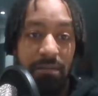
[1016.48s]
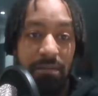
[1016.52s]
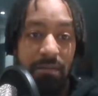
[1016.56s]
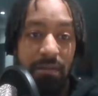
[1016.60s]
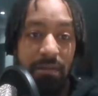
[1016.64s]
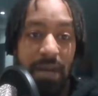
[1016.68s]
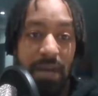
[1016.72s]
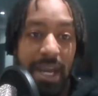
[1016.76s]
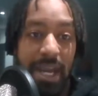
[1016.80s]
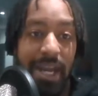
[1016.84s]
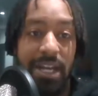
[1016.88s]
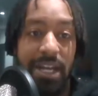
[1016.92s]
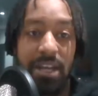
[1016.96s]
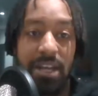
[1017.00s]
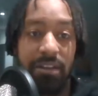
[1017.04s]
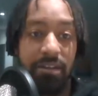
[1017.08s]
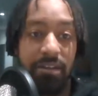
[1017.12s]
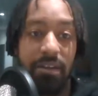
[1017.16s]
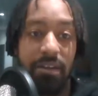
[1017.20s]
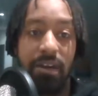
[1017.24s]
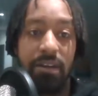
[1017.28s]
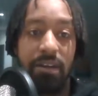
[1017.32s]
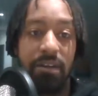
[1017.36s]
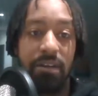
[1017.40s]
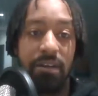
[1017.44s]

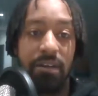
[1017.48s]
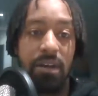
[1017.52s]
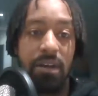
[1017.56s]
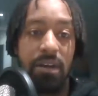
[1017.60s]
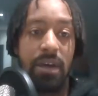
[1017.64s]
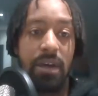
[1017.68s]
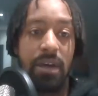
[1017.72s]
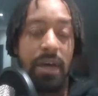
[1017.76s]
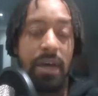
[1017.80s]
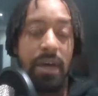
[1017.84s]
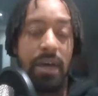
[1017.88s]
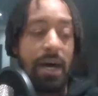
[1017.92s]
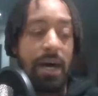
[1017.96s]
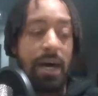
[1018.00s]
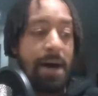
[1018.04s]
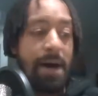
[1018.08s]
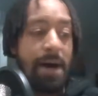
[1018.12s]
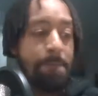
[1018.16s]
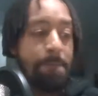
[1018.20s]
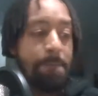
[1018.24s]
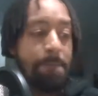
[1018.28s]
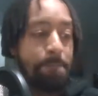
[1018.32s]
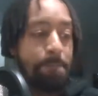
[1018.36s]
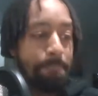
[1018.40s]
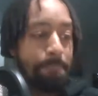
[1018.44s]
Anything.
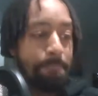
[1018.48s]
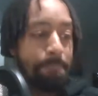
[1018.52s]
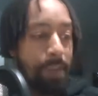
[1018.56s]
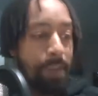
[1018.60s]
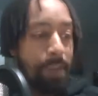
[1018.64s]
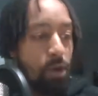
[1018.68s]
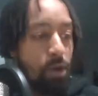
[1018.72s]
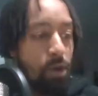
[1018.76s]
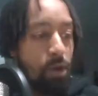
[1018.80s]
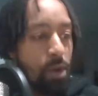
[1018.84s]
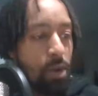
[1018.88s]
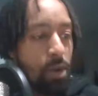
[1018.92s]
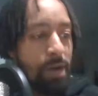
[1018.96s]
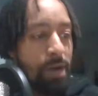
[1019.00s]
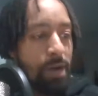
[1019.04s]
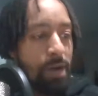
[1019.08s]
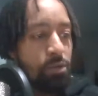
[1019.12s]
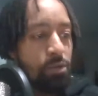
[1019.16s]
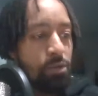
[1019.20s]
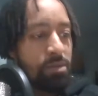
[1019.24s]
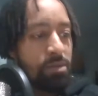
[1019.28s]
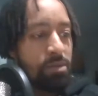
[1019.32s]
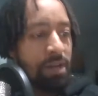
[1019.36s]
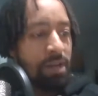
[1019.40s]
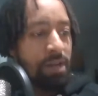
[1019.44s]

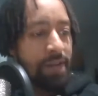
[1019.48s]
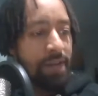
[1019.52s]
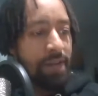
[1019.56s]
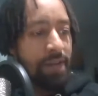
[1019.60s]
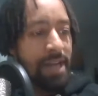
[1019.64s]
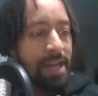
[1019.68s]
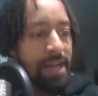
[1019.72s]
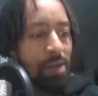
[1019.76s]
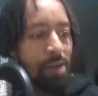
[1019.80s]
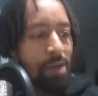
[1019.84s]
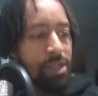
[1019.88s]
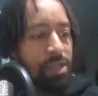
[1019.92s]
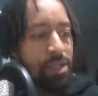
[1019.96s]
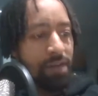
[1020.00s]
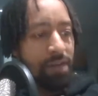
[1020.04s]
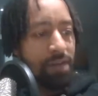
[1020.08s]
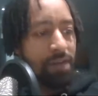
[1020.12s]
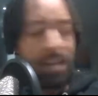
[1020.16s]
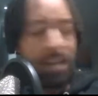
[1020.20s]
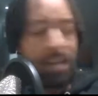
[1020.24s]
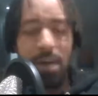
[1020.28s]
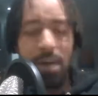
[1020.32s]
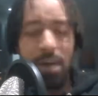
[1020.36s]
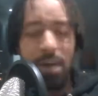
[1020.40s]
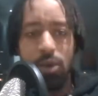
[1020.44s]
I think that
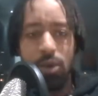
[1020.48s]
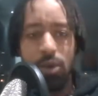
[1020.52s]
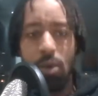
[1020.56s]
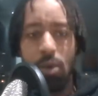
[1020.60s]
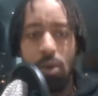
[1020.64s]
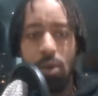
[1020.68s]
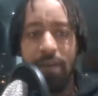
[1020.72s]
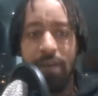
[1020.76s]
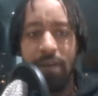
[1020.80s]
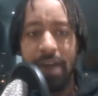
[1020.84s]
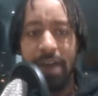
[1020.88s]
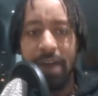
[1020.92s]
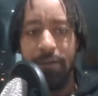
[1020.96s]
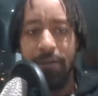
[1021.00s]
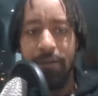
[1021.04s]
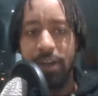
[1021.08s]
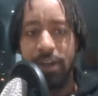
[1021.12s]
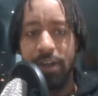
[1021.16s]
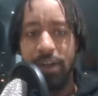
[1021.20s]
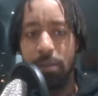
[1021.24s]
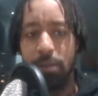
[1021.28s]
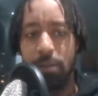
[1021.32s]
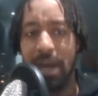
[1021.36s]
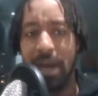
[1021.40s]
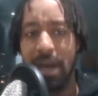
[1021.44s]
was all of our
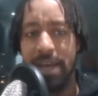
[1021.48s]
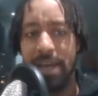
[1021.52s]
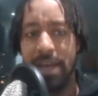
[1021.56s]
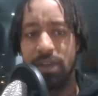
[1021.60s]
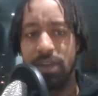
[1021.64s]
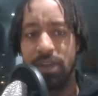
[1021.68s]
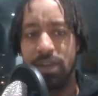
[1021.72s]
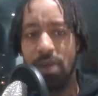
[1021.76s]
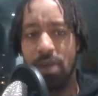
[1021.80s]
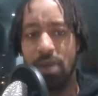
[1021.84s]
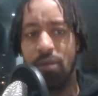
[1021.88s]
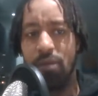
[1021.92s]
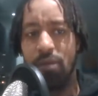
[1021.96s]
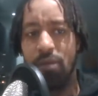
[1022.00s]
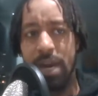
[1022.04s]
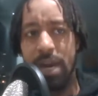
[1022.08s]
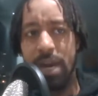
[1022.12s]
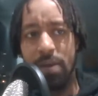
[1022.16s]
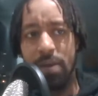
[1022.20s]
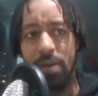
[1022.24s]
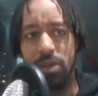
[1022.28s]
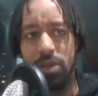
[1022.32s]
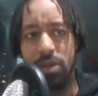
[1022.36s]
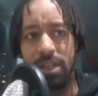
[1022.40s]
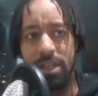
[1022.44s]
fringe players, though.
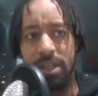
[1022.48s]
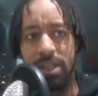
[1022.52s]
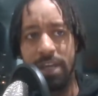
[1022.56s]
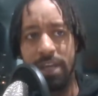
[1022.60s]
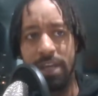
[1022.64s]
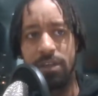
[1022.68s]
Really, wasn't there?